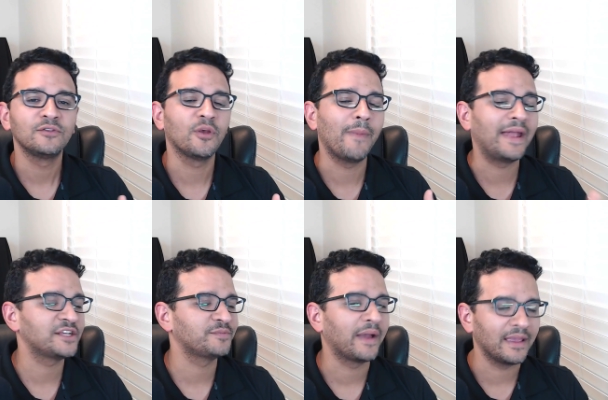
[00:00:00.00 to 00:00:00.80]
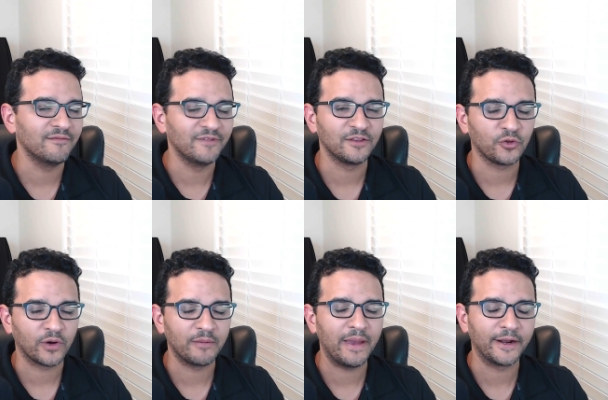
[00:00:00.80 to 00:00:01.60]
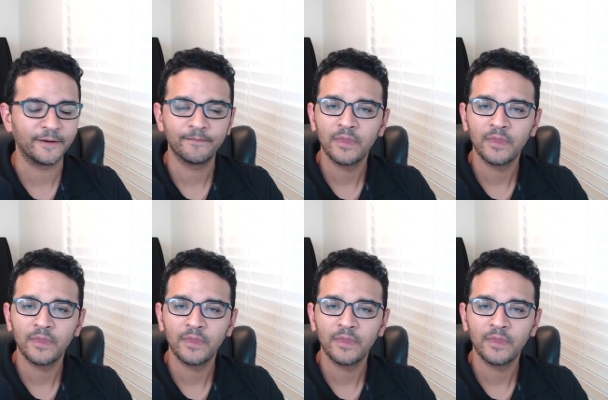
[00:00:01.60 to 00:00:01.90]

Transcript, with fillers: to manage my inventory better?